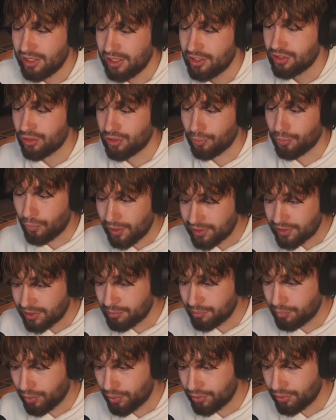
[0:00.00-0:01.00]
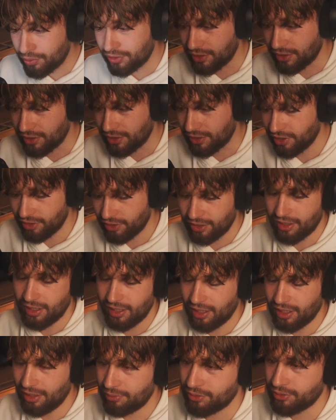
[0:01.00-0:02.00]
So what's important here,
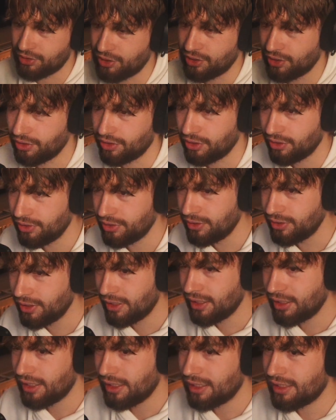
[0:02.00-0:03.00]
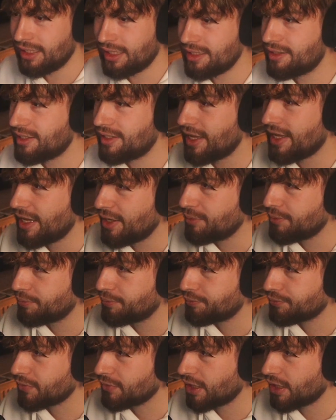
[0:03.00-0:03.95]
I will show you. Let's say